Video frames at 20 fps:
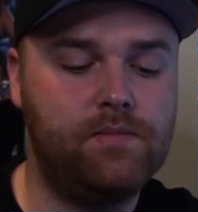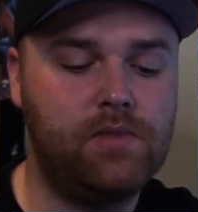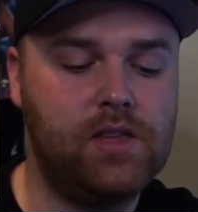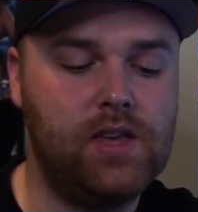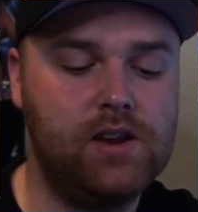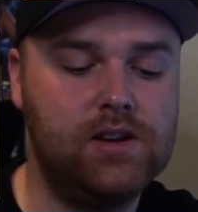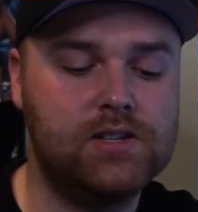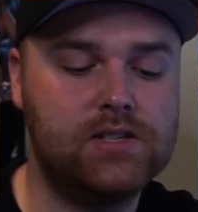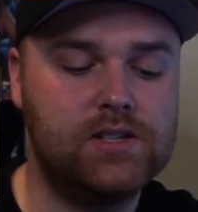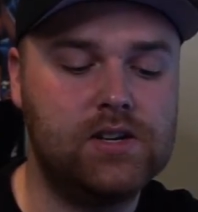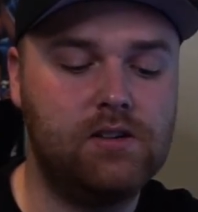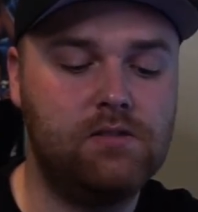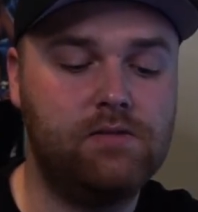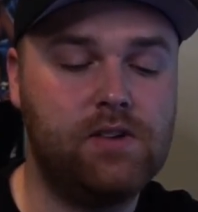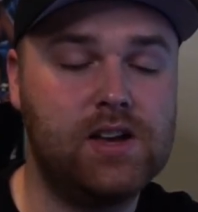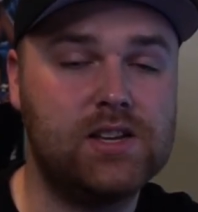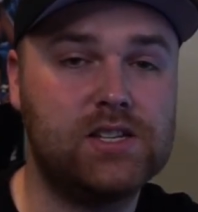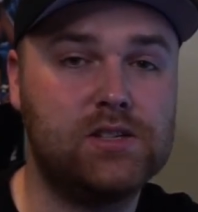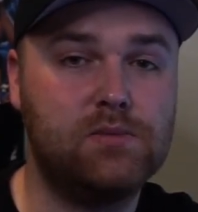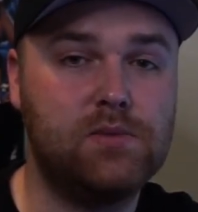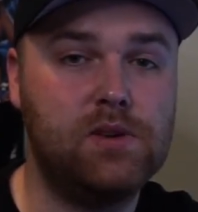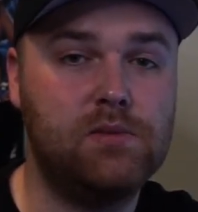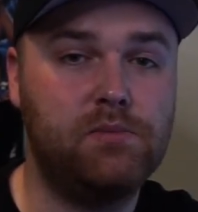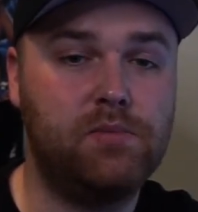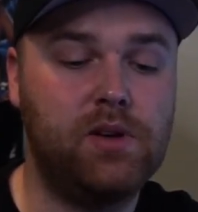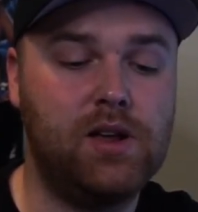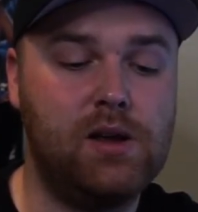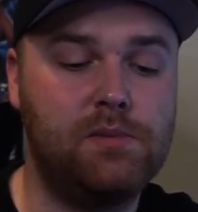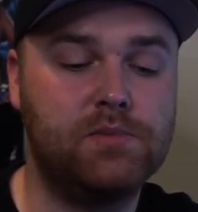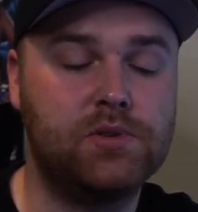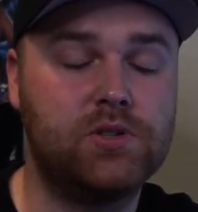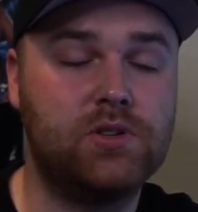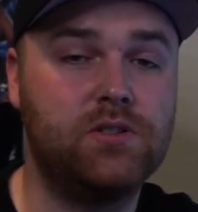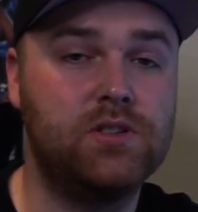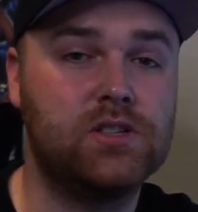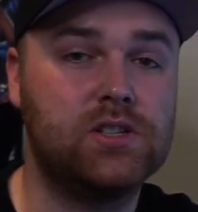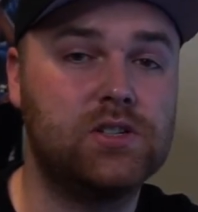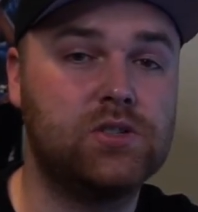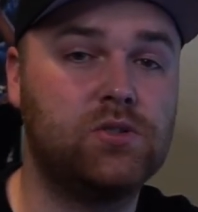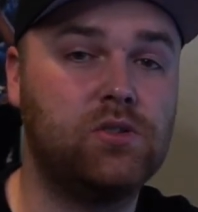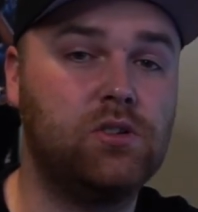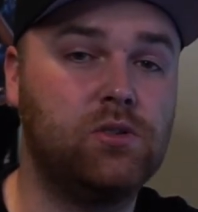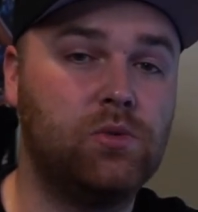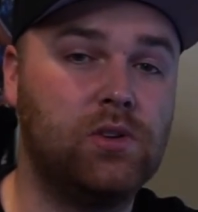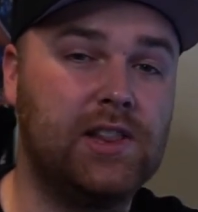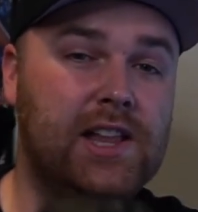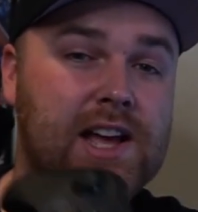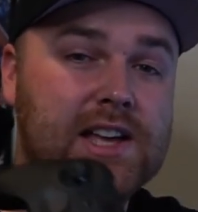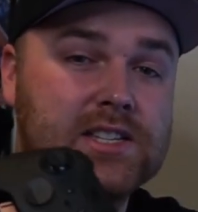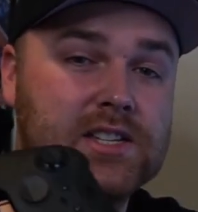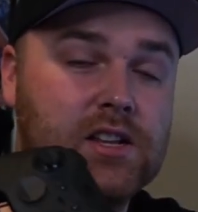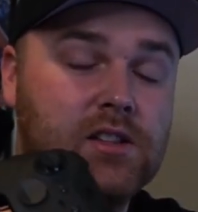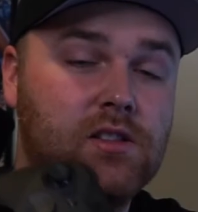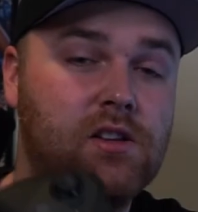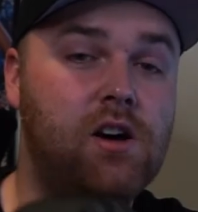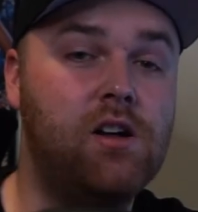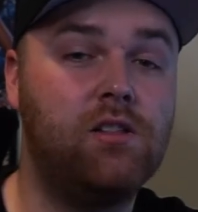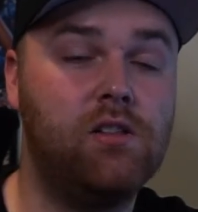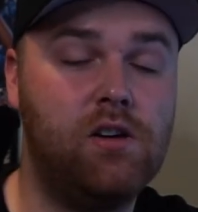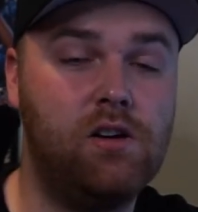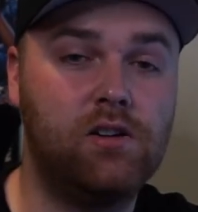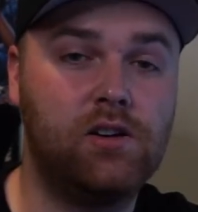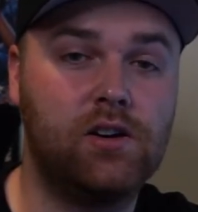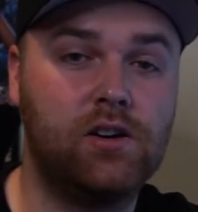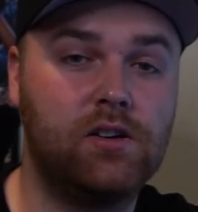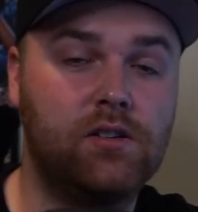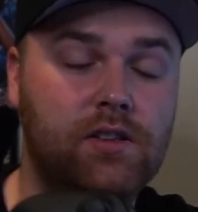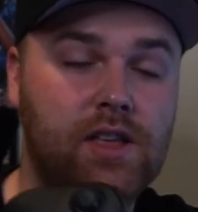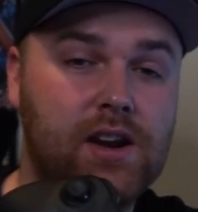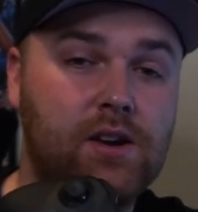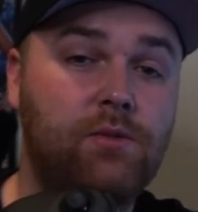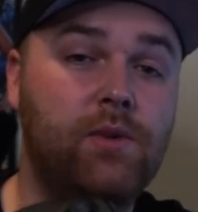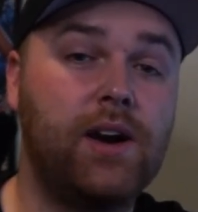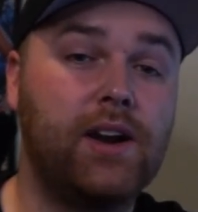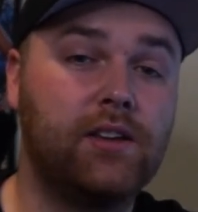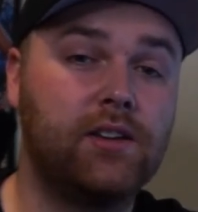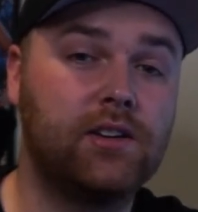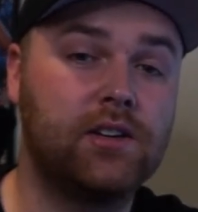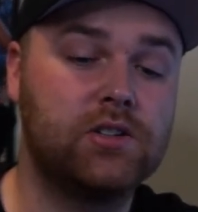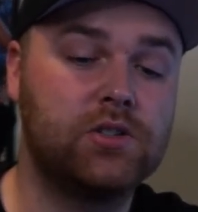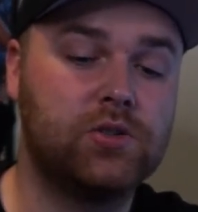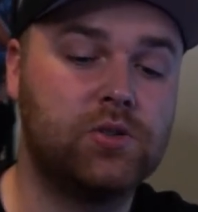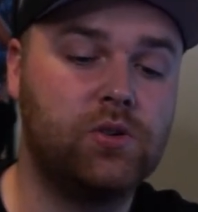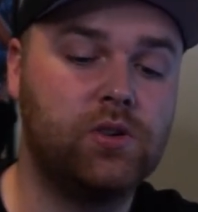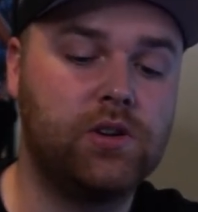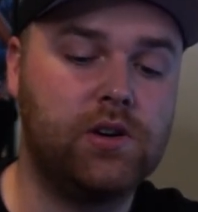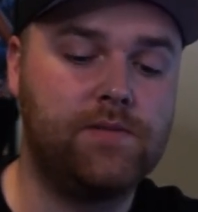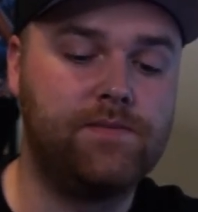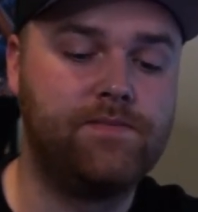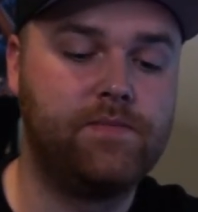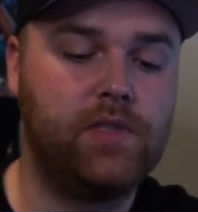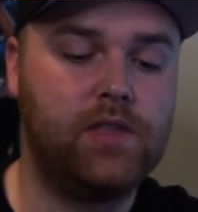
It is an investment, but I'm sure this controller would last a lot longer than a regular controller.